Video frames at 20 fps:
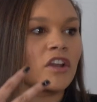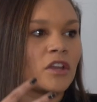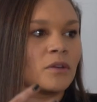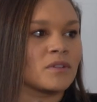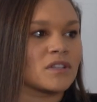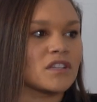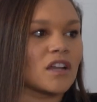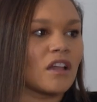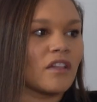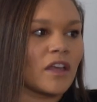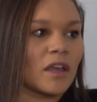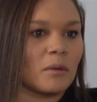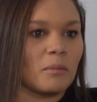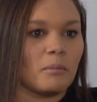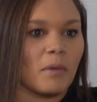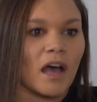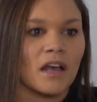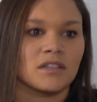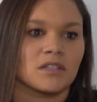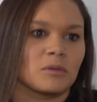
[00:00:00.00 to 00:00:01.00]
you. It's not like
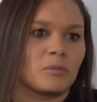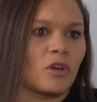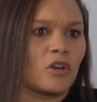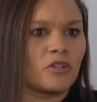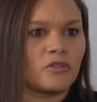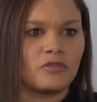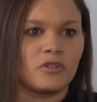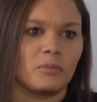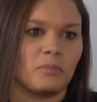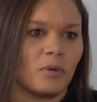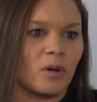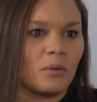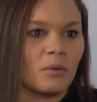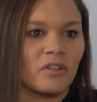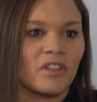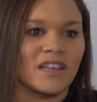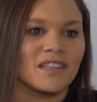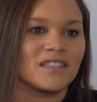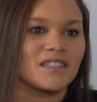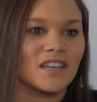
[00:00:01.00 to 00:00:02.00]
basketball or football
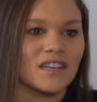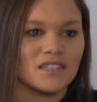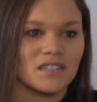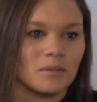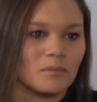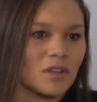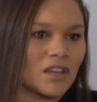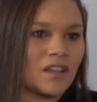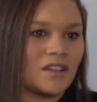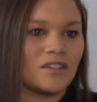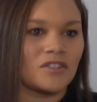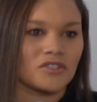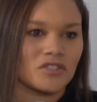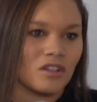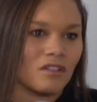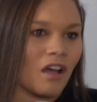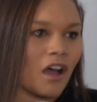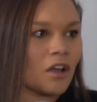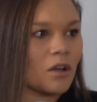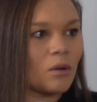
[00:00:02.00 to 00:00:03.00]
where they say something and there's a
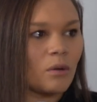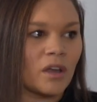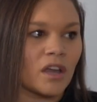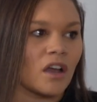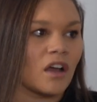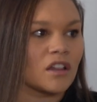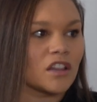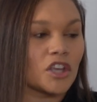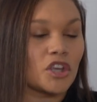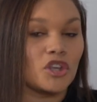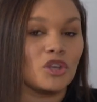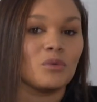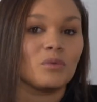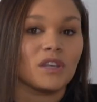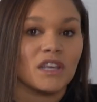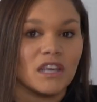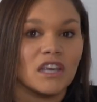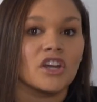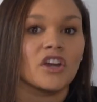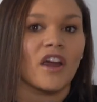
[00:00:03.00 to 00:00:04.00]
lot going on. Like you
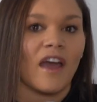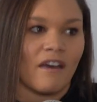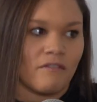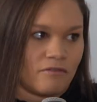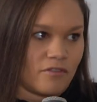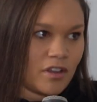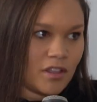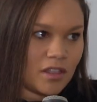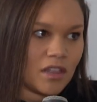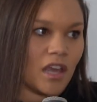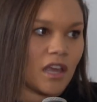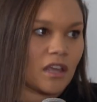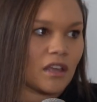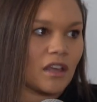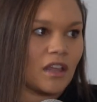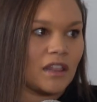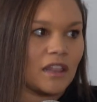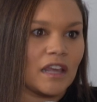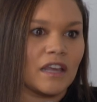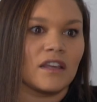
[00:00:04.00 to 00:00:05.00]
hear everything
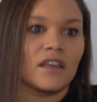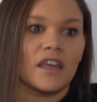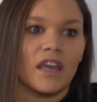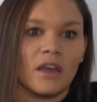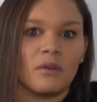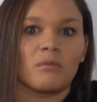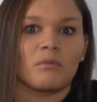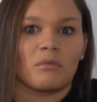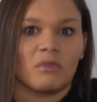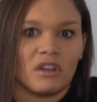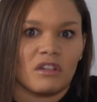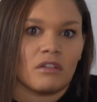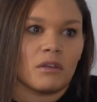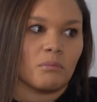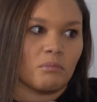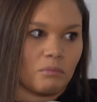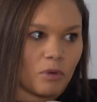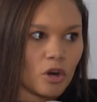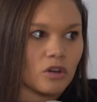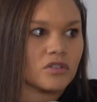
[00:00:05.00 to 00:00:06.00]
and they get really
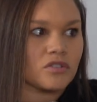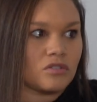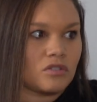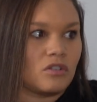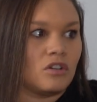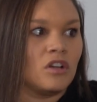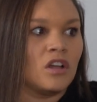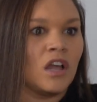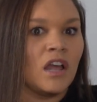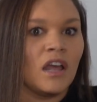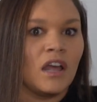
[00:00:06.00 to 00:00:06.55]
personal.